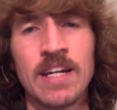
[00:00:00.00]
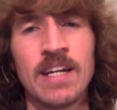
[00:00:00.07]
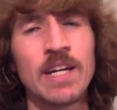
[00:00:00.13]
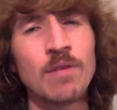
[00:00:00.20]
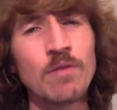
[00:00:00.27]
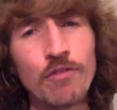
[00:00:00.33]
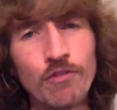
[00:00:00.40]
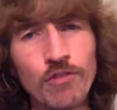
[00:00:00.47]
In
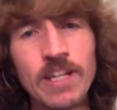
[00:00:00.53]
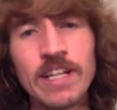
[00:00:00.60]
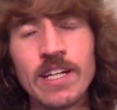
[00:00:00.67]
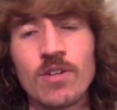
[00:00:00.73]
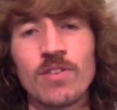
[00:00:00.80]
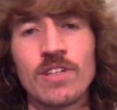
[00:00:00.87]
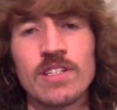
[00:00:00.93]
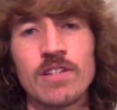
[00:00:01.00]
reflecting
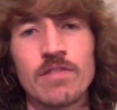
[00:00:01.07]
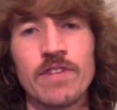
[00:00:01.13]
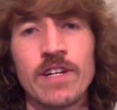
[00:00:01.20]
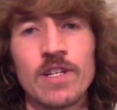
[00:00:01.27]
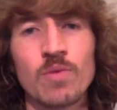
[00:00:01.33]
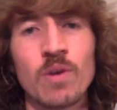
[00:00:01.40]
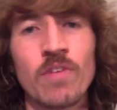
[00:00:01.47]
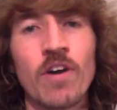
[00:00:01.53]
on these
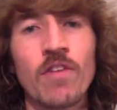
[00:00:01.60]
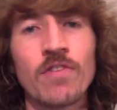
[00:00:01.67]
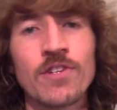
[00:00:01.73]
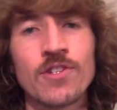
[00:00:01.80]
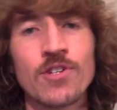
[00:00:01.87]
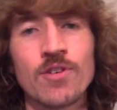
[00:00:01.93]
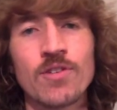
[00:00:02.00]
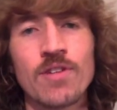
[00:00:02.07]
events, we've often
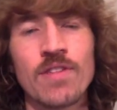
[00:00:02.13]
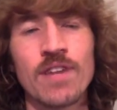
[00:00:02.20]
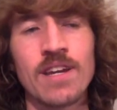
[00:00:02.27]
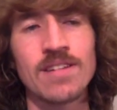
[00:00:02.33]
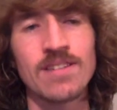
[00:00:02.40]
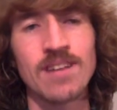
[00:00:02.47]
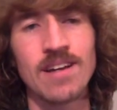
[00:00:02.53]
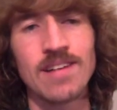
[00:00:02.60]
turned to
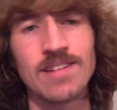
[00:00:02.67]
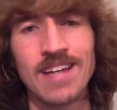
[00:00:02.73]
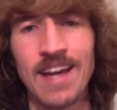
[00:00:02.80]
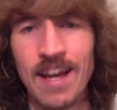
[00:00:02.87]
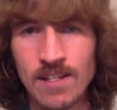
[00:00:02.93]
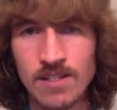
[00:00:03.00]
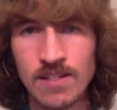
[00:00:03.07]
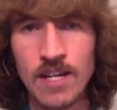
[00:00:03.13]
things like
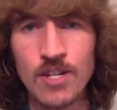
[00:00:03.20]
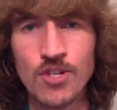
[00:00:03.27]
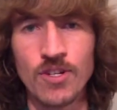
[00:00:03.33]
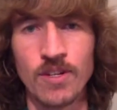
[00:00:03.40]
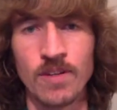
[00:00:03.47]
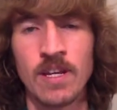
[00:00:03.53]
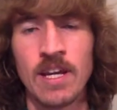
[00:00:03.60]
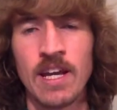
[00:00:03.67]
taxation
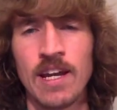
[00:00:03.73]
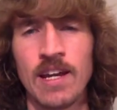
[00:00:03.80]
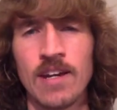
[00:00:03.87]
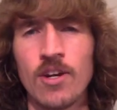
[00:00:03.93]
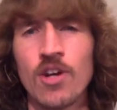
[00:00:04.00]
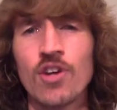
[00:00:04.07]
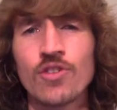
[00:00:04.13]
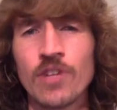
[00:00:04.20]
and
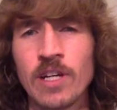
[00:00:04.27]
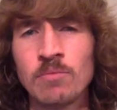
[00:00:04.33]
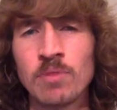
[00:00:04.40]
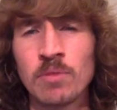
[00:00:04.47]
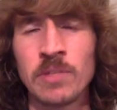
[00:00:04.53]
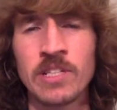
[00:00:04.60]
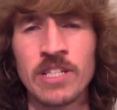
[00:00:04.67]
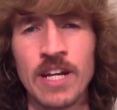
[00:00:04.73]
other
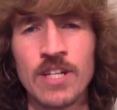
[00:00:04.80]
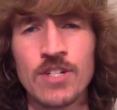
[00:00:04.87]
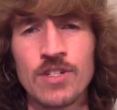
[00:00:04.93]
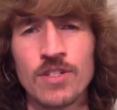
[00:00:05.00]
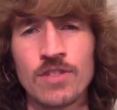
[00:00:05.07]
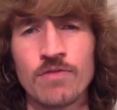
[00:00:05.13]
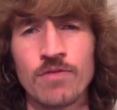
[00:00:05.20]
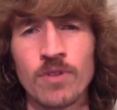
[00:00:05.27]

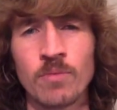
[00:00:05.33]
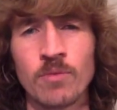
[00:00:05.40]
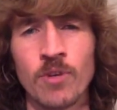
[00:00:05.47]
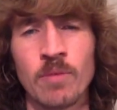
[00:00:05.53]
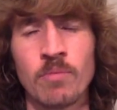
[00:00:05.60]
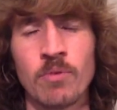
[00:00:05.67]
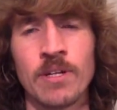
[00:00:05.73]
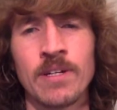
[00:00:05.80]
implementations from
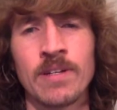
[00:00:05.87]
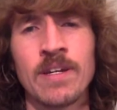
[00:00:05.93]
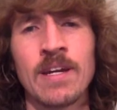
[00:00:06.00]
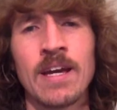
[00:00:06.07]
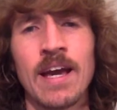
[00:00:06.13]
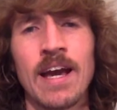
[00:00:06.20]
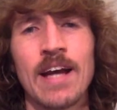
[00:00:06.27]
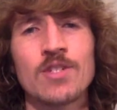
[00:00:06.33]
Great Britain
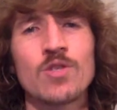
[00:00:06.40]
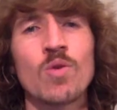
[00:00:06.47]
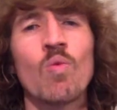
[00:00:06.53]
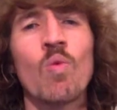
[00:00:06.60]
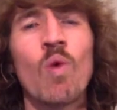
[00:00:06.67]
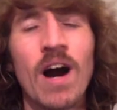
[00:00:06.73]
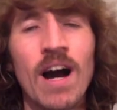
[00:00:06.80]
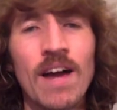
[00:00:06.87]
as to
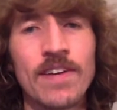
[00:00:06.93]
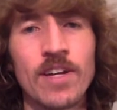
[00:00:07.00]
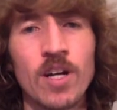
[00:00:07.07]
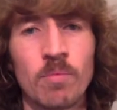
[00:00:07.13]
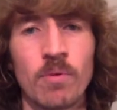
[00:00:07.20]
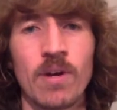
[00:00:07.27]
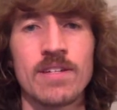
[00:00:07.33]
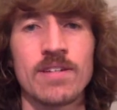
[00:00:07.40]
why the
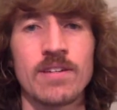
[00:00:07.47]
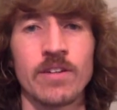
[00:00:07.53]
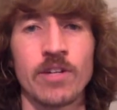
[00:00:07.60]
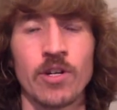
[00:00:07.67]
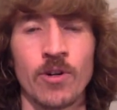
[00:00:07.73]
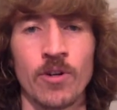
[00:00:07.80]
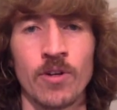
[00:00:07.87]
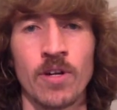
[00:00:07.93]
uprising
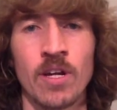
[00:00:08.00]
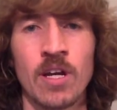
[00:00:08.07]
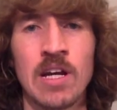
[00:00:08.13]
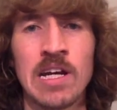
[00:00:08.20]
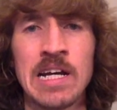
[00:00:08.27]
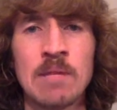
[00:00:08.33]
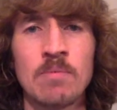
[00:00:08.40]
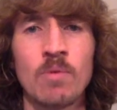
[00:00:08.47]
occurred.
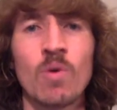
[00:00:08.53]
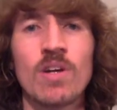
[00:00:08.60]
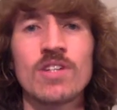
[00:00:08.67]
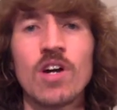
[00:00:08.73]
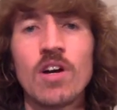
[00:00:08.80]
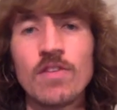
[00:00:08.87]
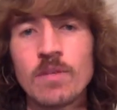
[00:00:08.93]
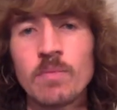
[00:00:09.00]
But what has
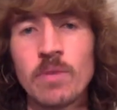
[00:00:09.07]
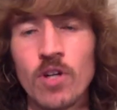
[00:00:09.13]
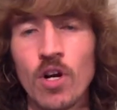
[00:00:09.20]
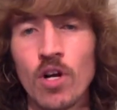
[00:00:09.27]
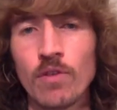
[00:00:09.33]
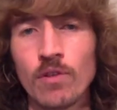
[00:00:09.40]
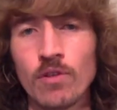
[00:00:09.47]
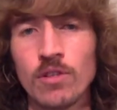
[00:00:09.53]
often been
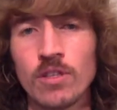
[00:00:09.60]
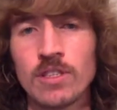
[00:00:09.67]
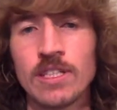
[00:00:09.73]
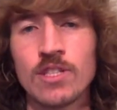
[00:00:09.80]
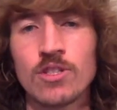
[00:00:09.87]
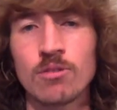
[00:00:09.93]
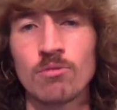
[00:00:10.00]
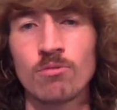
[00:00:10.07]
overlooked
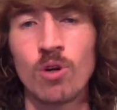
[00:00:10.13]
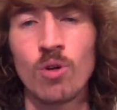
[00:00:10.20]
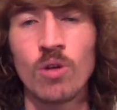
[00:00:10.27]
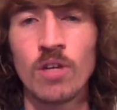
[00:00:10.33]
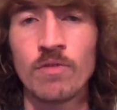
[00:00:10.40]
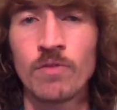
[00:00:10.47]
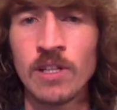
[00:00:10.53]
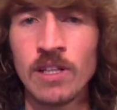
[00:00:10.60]
is the role
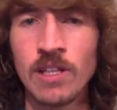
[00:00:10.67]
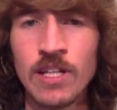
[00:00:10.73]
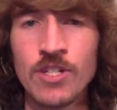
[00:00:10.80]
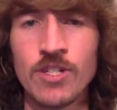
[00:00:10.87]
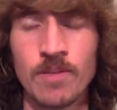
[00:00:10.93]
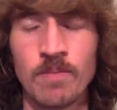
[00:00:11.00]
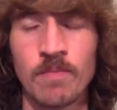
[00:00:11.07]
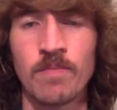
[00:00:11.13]
of
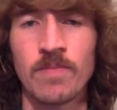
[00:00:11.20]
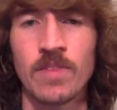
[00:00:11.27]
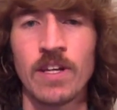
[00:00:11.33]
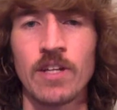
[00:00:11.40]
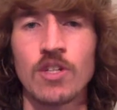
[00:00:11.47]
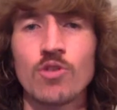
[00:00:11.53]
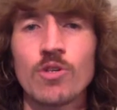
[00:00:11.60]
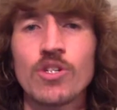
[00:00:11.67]
religion
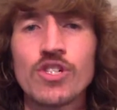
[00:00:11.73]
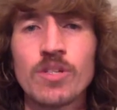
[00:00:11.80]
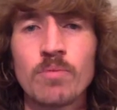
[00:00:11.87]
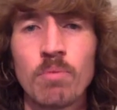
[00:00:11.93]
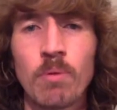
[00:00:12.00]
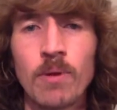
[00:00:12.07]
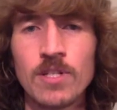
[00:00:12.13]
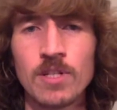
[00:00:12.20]
that Christian
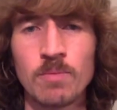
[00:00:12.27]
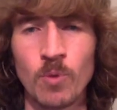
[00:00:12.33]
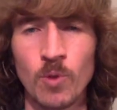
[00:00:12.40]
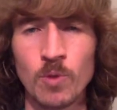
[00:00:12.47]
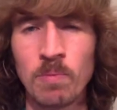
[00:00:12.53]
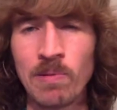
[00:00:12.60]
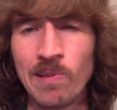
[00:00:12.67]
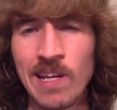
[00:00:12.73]

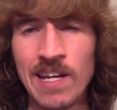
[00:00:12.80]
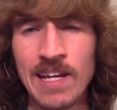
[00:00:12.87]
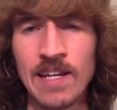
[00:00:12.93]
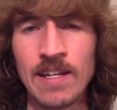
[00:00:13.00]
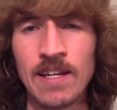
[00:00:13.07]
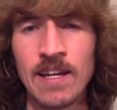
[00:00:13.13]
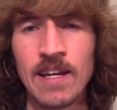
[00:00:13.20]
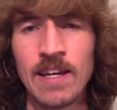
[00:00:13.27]
principles
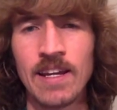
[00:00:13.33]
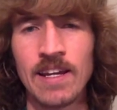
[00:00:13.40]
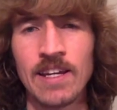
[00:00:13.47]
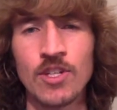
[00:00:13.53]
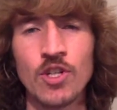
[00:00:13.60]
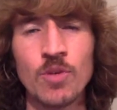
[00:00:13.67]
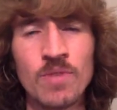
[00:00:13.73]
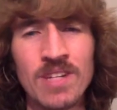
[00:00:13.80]
played
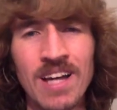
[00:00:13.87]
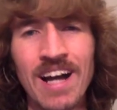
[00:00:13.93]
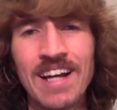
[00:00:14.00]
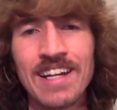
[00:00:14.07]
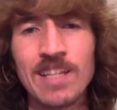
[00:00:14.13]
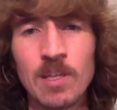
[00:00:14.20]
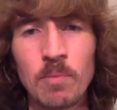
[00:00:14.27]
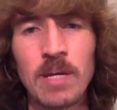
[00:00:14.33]
in
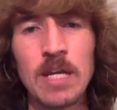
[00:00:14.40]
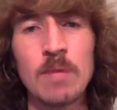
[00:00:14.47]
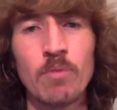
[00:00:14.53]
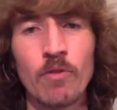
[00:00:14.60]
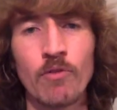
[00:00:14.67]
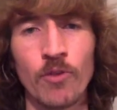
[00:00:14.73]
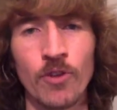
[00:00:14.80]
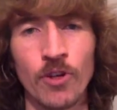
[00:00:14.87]
uniting the
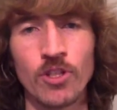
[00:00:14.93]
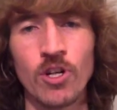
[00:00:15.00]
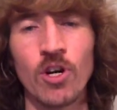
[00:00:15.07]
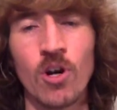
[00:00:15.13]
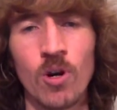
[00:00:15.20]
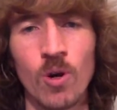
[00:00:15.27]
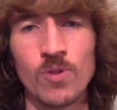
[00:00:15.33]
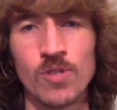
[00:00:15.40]
people for the
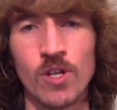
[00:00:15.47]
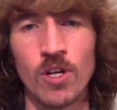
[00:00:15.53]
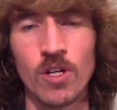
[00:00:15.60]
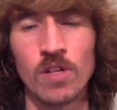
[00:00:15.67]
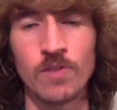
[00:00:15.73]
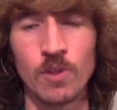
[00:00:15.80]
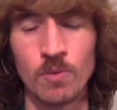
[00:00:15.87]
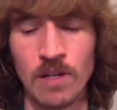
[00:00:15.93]
cause
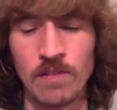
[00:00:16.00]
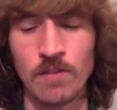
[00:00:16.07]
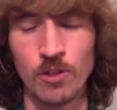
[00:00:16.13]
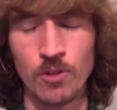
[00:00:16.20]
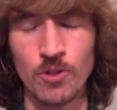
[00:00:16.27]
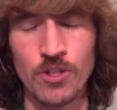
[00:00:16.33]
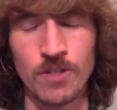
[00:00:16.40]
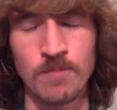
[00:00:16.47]
of the
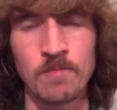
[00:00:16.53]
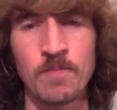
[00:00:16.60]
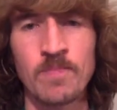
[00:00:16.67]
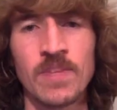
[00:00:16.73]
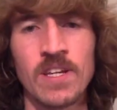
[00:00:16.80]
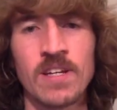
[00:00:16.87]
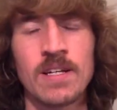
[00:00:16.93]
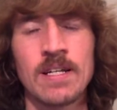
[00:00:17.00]
revolution.
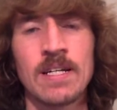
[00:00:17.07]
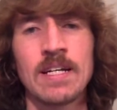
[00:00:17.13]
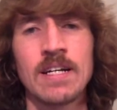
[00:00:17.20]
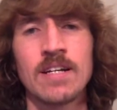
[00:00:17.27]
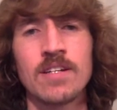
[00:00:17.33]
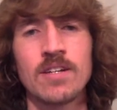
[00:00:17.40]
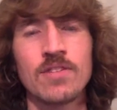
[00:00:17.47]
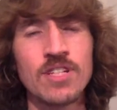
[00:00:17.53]

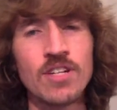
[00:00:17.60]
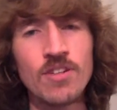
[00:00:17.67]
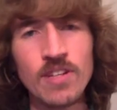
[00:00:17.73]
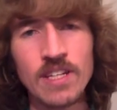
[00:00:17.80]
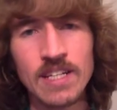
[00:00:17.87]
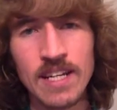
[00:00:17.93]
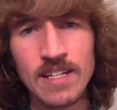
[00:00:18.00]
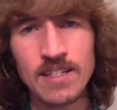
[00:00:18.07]
Now, during
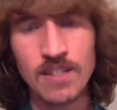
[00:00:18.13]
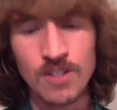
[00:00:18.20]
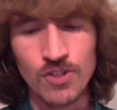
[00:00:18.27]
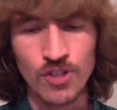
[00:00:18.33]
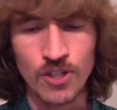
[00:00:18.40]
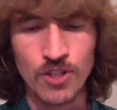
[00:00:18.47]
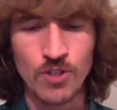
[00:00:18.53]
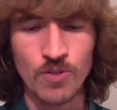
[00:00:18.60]
the 18th
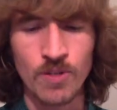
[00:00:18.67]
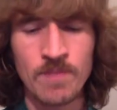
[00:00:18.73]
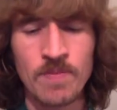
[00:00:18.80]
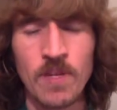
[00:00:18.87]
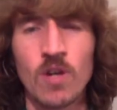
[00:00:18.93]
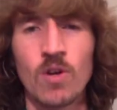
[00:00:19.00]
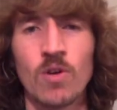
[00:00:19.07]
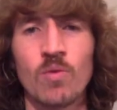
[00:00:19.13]
century,
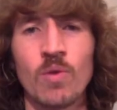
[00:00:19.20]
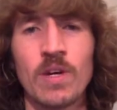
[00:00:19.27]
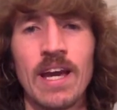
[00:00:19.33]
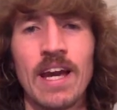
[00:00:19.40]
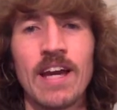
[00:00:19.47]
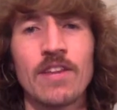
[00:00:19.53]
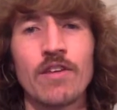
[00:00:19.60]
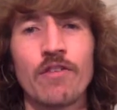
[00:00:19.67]
we
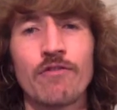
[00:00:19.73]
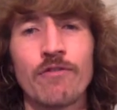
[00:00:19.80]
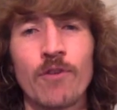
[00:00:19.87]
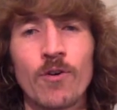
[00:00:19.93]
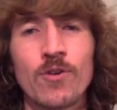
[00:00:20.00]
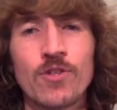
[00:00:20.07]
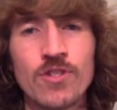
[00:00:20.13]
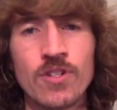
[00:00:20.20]
had the
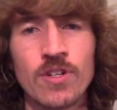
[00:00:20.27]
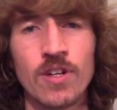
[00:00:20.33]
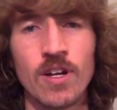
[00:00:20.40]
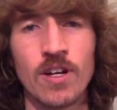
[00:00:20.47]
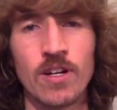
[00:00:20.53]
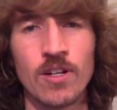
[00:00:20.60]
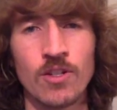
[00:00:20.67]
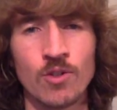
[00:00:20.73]
first
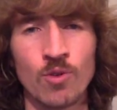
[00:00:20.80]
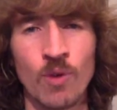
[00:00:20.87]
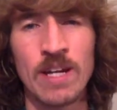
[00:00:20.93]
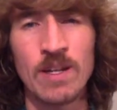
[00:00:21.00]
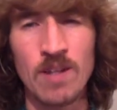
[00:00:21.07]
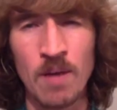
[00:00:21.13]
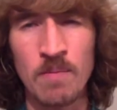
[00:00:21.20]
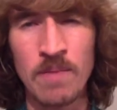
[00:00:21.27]

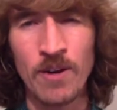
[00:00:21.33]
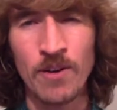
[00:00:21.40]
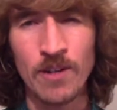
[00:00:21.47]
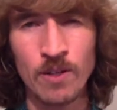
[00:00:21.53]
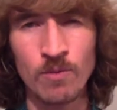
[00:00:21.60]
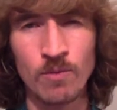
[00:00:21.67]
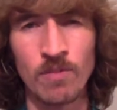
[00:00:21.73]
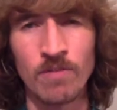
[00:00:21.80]
great
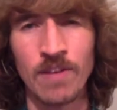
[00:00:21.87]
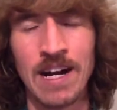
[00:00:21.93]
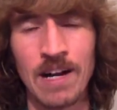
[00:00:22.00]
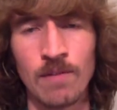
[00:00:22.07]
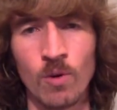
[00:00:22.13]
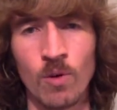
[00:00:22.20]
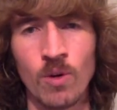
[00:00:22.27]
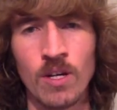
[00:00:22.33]
American
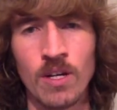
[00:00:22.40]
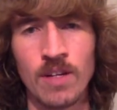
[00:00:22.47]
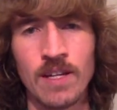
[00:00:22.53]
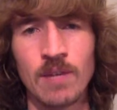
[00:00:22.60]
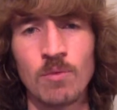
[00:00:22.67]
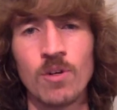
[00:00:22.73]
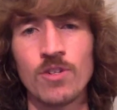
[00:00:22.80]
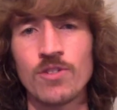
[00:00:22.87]
revival.
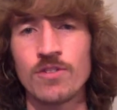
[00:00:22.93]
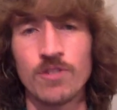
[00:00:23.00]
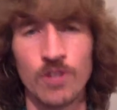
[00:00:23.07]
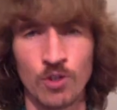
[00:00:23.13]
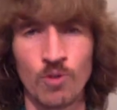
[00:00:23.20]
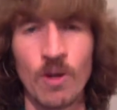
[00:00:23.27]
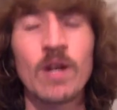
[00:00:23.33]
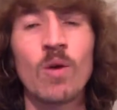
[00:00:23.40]
That was the
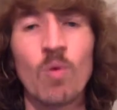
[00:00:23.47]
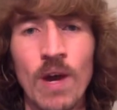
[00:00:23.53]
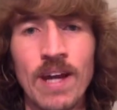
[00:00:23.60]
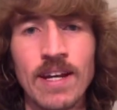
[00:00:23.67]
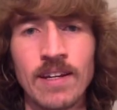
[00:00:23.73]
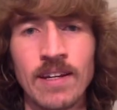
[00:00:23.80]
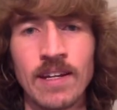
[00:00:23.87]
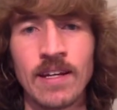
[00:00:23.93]
Great
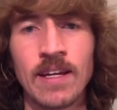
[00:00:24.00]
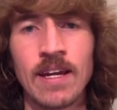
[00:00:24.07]
Awakening.